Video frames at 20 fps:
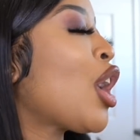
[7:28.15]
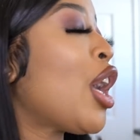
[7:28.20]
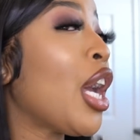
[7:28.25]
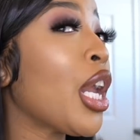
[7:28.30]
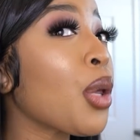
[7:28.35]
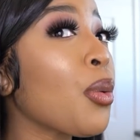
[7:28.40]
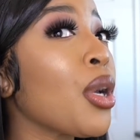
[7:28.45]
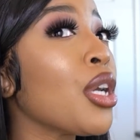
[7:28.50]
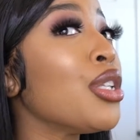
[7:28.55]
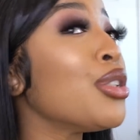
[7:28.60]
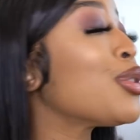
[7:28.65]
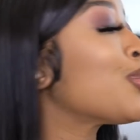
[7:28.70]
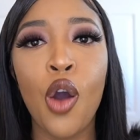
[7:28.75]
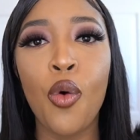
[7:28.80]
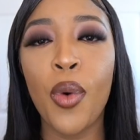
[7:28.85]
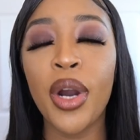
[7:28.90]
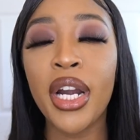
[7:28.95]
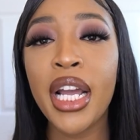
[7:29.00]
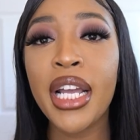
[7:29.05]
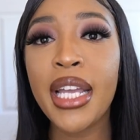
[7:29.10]
Anyways,
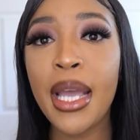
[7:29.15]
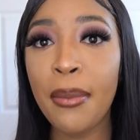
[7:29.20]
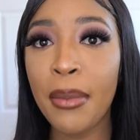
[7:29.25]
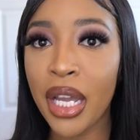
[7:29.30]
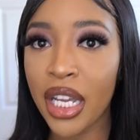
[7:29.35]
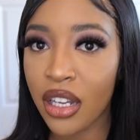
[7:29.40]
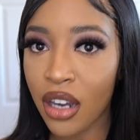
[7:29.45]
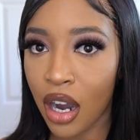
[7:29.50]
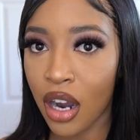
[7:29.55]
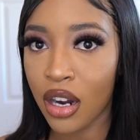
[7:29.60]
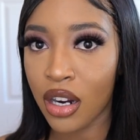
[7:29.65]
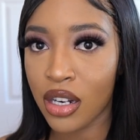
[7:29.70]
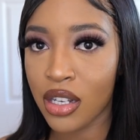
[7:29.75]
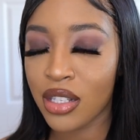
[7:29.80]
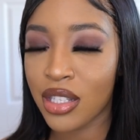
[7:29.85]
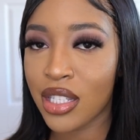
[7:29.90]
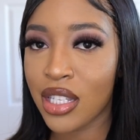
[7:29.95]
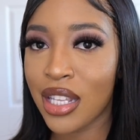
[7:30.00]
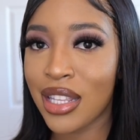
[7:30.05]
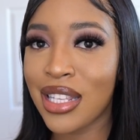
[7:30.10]
when I get my
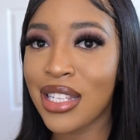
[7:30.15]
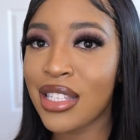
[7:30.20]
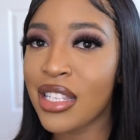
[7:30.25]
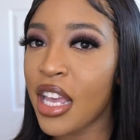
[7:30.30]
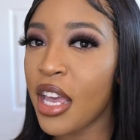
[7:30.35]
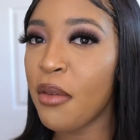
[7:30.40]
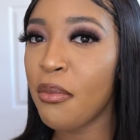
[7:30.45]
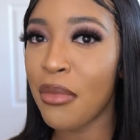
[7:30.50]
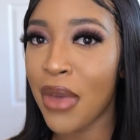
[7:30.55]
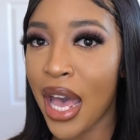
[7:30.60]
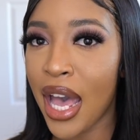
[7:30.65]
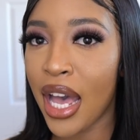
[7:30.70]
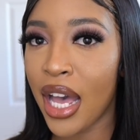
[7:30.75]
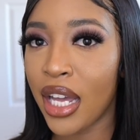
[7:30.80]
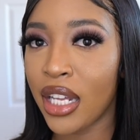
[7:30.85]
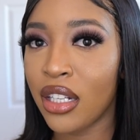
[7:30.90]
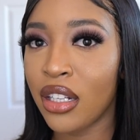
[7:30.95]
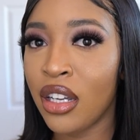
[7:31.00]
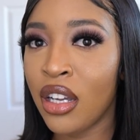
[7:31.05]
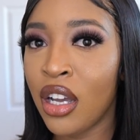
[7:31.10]
cards, the same
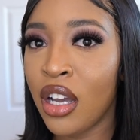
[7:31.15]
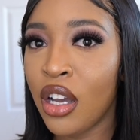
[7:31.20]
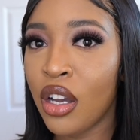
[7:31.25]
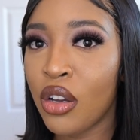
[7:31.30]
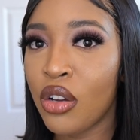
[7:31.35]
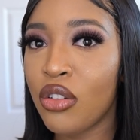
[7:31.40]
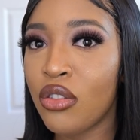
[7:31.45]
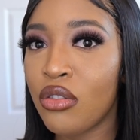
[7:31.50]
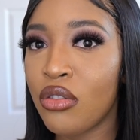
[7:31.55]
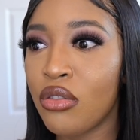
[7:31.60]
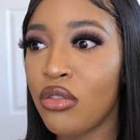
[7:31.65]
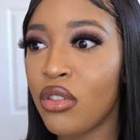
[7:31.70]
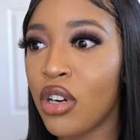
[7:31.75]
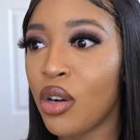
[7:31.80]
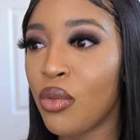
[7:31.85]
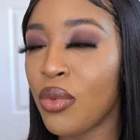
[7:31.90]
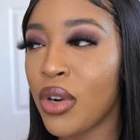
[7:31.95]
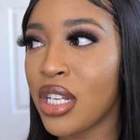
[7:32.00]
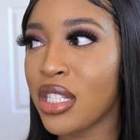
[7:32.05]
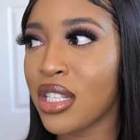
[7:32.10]
man
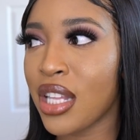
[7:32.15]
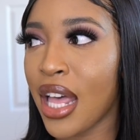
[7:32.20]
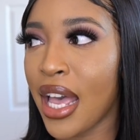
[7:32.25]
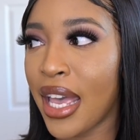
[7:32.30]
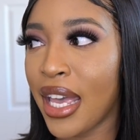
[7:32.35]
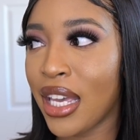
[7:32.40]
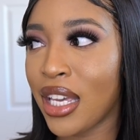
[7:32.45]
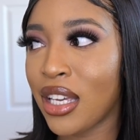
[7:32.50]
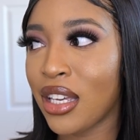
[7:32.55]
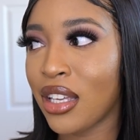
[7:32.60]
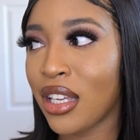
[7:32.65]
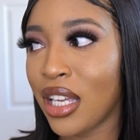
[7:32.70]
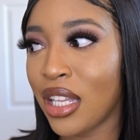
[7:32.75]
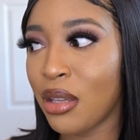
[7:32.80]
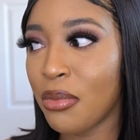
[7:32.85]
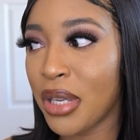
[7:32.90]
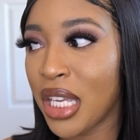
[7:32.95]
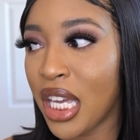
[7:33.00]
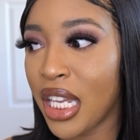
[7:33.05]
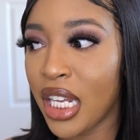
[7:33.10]
who was like, in
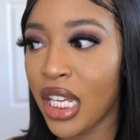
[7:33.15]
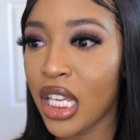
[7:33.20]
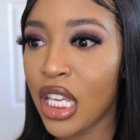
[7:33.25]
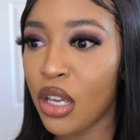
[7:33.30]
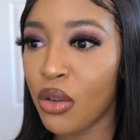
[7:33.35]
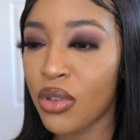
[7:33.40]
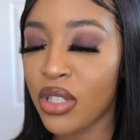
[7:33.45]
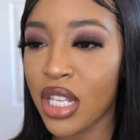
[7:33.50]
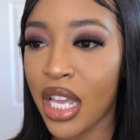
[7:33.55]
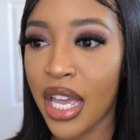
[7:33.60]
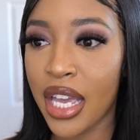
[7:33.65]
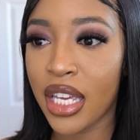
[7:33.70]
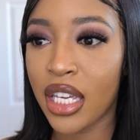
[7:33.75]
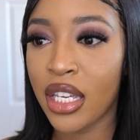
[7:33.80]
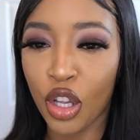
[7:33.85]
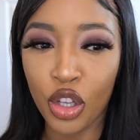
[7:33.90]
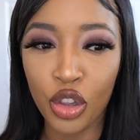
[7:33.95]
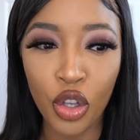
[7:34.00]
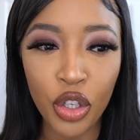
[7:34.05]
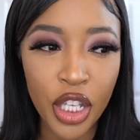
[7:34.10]
the beginning, he was
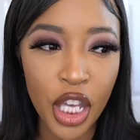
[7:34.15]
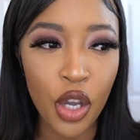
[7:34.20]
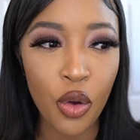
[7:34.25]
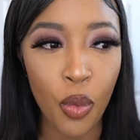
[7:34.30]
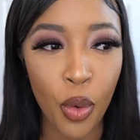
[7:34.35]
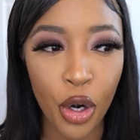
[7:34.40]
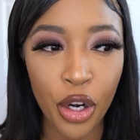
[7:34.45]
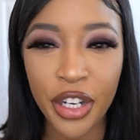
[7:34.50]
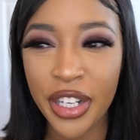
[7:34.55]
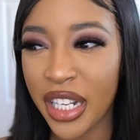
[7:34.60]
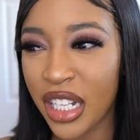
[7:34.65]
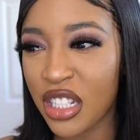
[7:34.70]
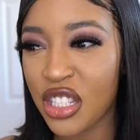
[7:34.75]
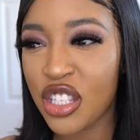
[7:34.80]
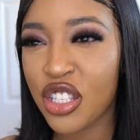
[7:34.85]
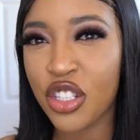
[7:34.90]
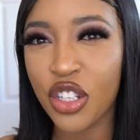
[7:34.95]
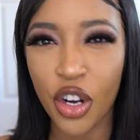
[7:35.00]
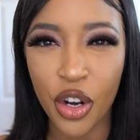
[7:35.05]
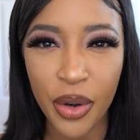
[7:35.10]
like looking worried and
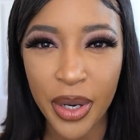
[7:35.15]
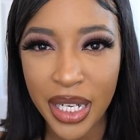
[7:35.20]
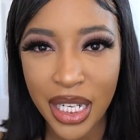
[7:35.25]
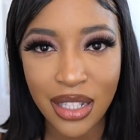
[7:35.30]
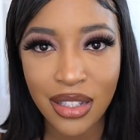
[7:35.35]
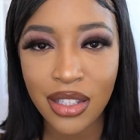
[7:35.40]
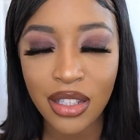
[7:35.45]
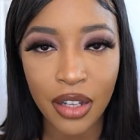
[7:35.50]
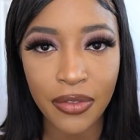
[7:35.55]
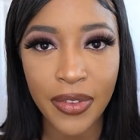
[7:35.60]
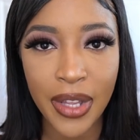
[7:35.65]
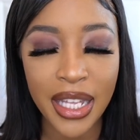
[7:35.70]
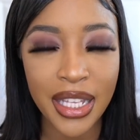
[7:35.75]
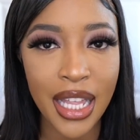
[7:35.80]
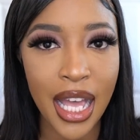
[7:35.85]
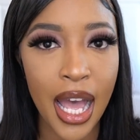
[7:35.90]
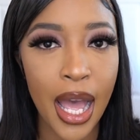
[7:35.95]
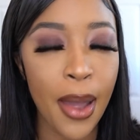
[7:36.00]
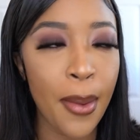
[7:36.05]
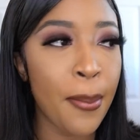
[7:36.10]
scurried and stuff like
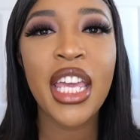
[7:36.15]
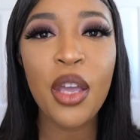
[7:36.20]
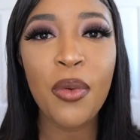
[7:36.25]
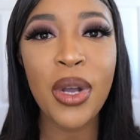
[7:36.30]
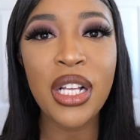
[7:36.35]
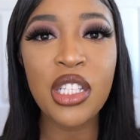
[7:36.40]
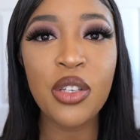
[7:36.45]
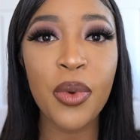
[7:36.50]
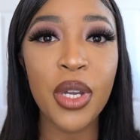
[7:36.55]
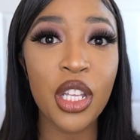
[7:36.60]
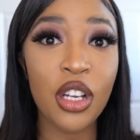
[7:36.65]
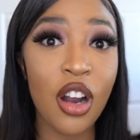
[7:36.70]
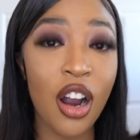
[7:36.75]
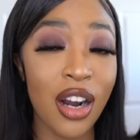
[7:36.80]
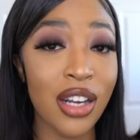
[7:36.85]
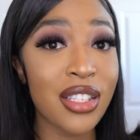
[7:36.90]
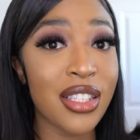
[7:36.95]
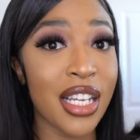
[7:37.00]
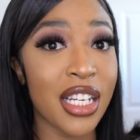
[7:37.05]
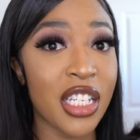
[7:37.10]
that. He went to where the
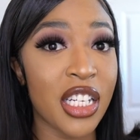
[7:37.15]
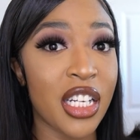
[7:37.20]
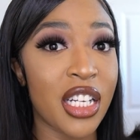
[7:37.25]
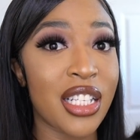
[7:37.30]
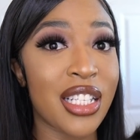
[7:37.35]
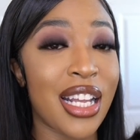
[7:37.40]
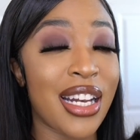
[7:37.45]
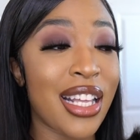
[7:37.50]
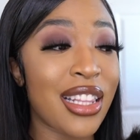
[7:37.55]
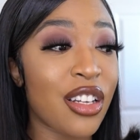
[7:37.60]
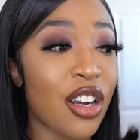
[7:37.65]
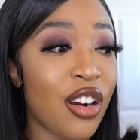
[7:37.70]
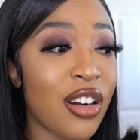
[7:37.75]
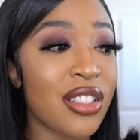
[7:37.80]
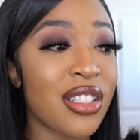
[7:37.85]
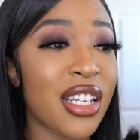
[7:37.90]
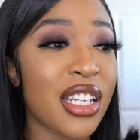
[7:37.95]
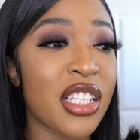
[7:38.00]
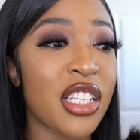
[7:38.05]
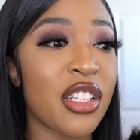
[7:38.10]
card section is, and at the
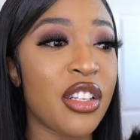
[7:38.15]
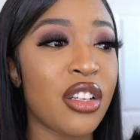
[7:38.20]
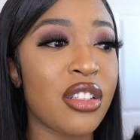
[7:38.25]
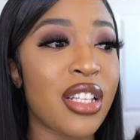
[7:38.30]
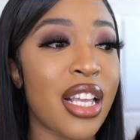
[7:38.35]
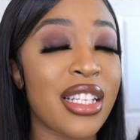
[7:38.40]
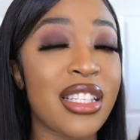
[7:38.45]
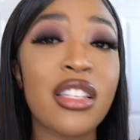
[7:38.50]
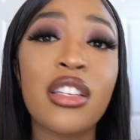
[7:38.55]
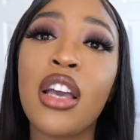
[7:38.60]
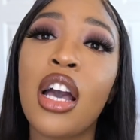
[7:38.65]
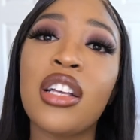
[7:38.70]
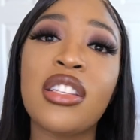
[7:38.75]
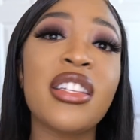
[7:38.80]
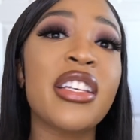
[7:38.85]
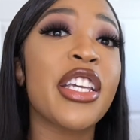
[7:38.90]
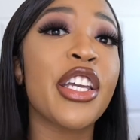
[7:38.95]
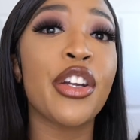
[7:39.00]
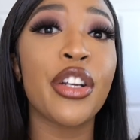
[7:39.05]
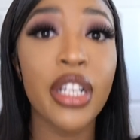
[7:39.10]
card section, there's like a
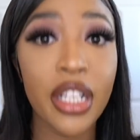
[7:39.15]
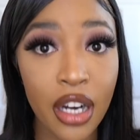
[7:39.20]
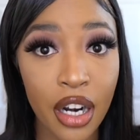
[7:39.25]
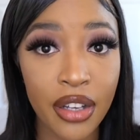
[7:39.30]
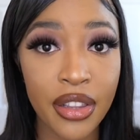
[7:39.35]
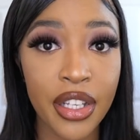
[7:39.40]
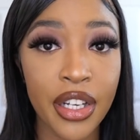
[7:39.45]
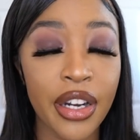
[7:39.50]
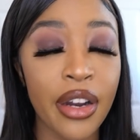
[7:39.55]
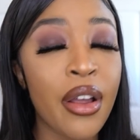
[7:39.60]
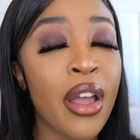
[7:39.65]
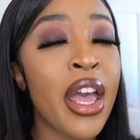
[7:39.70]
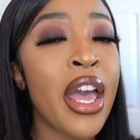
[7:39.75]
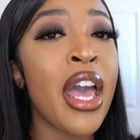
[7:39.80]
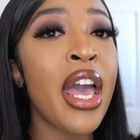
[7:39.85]
security guard there.